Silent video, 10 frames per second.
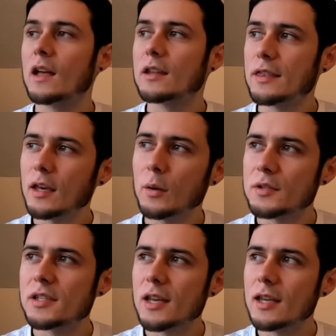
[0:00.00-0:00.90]
The thing I
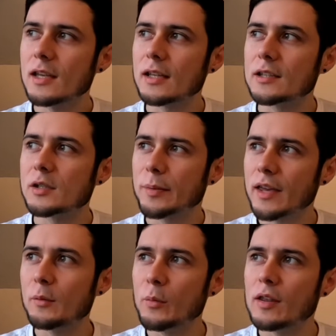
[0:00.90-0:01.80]
would say to
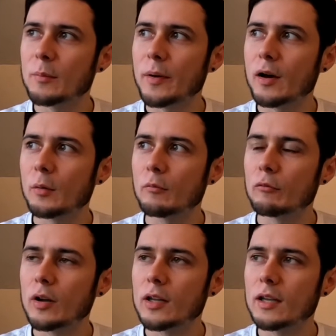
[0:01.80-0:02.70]
begin with about
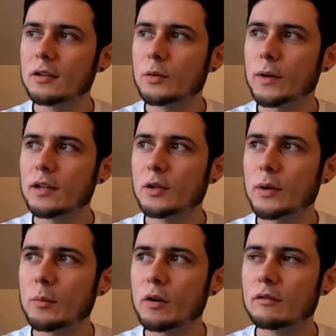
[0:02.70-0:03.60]
running in
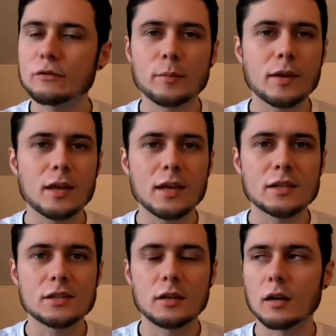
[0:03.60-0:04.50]
2021 for me
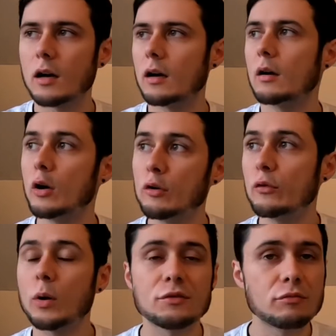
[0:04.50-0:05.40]
is that
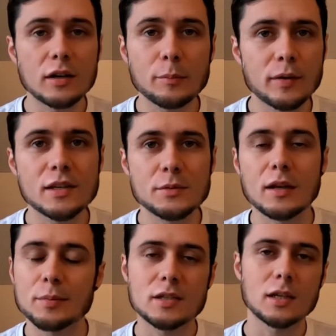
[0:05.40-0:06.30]
overall I was really pleased with
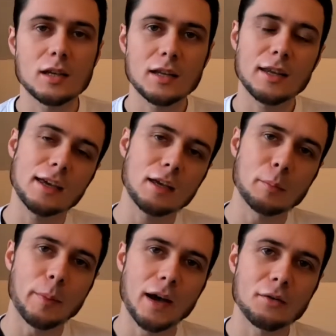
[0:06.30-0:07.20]
it, particularly in
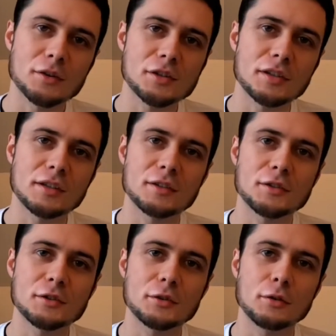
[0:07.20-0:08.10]
comparison
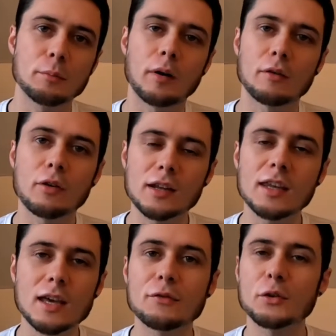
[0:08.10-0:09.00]
to my running
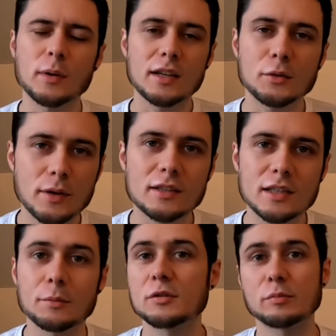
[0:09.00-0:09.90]
year for
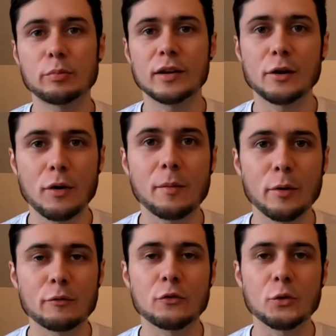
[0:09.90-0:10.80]
2020, which was pretty crap
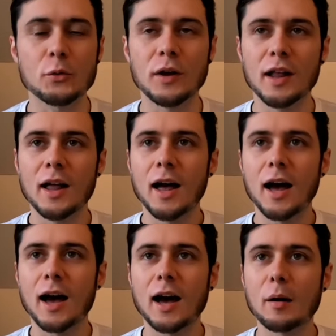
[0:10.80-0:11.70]
overall.
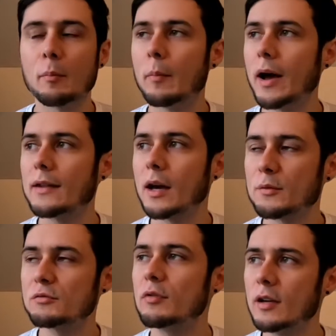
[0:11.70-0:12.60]
And that
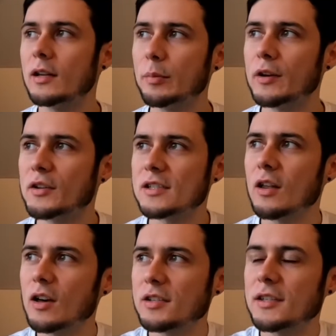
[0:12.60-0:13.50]
was really because
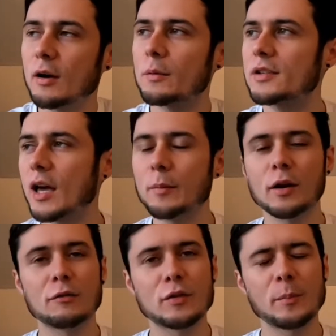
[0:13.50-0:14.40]
last year I was coming
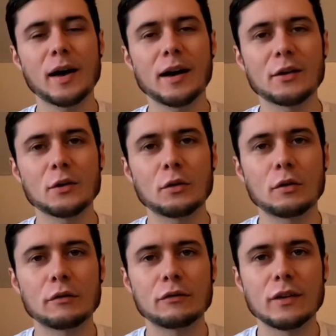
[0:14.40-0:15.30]
off the back
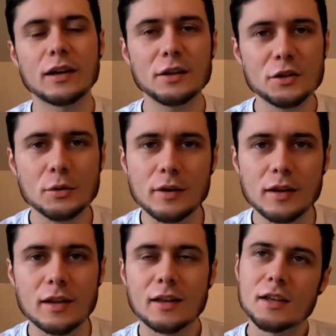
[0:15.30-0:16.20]
of an
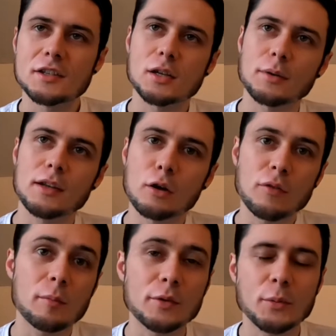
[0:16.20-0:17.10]
injury. So in
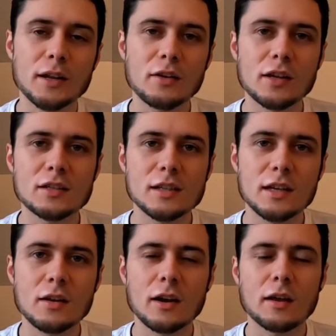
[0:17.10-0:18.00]
November
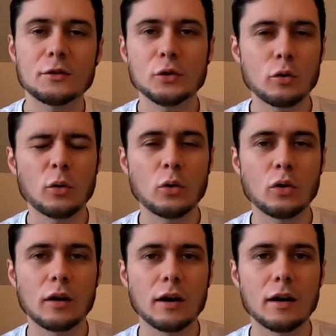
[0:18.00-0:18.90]
2019, I
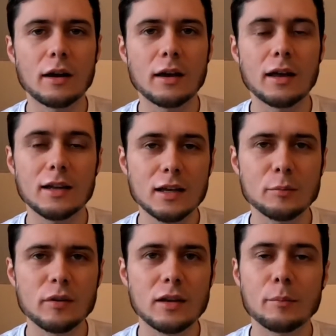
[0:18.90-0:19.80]
tore a
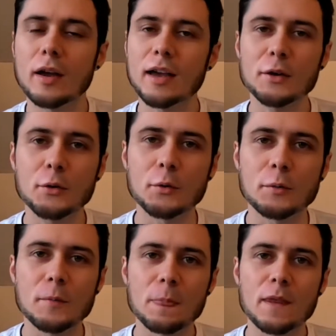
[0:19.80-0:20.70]
ligament in my
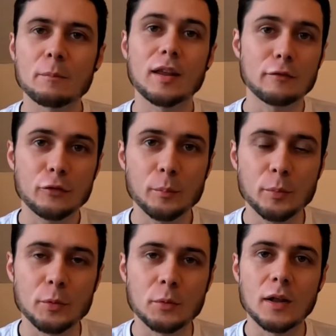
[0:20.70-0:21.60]
ankle playing
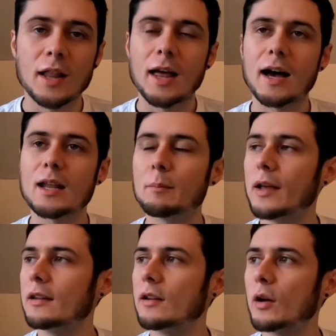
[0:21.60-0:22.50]
football, and it
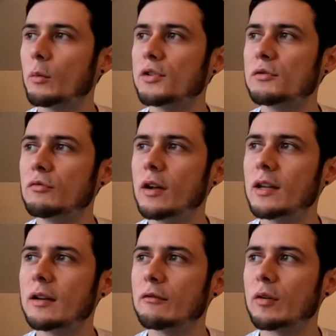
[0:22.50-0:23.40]
meant that I wasn't
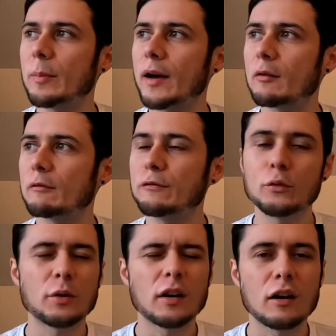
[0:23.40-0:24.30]
running for about
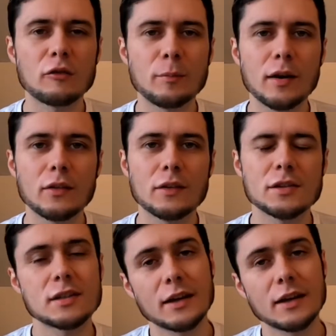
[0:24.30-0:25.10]
4.5 months.